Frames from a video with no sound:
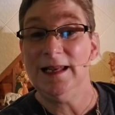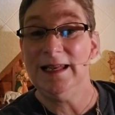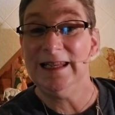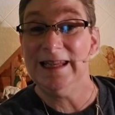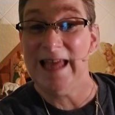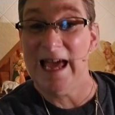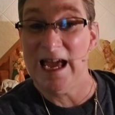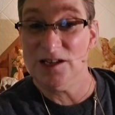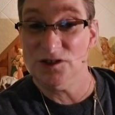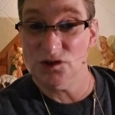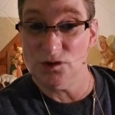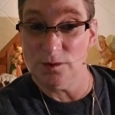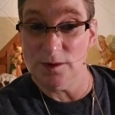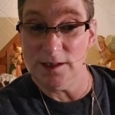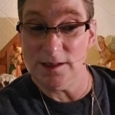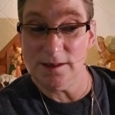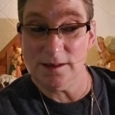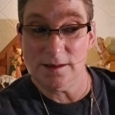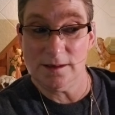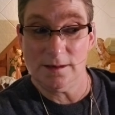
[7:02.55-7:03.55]

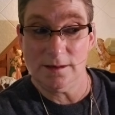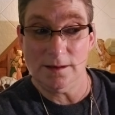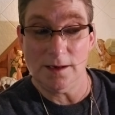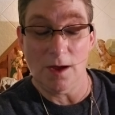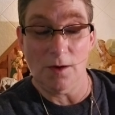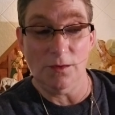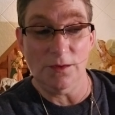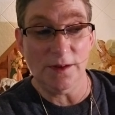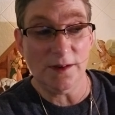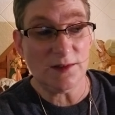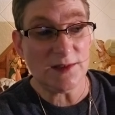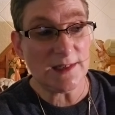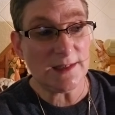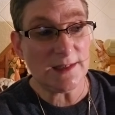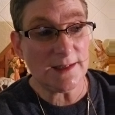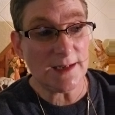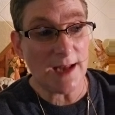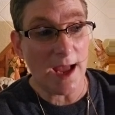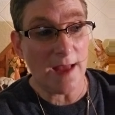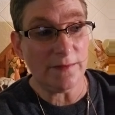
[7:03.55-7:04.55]
Lazarus. Now, this
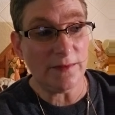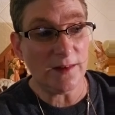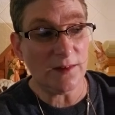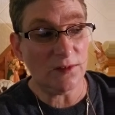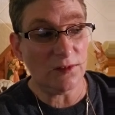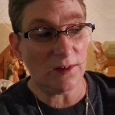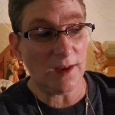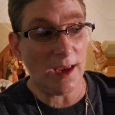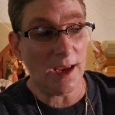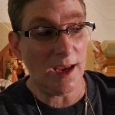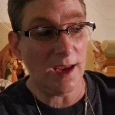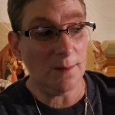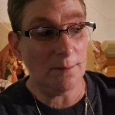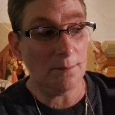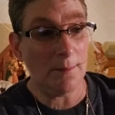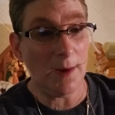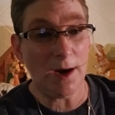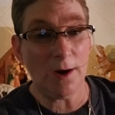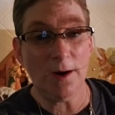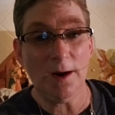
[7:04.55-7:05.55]
not the same
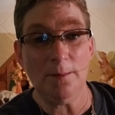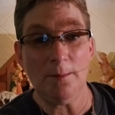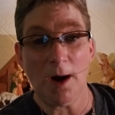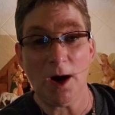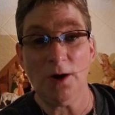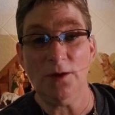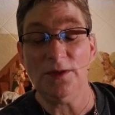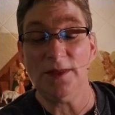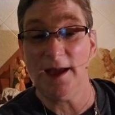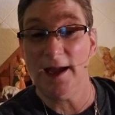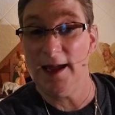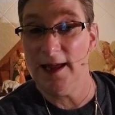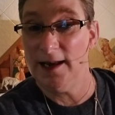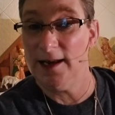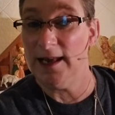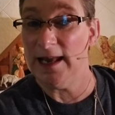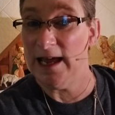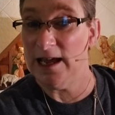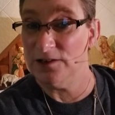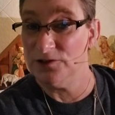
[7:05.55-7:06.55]
Mary, Martha, and
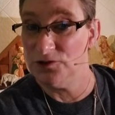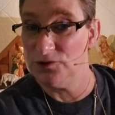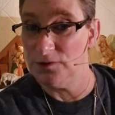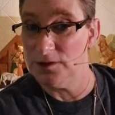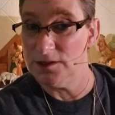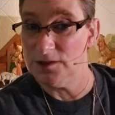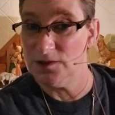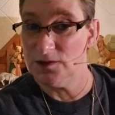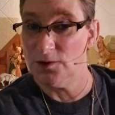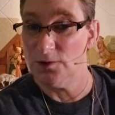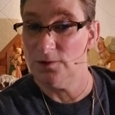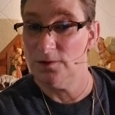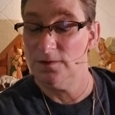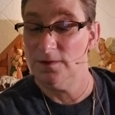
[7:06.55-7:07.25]
Lazarus.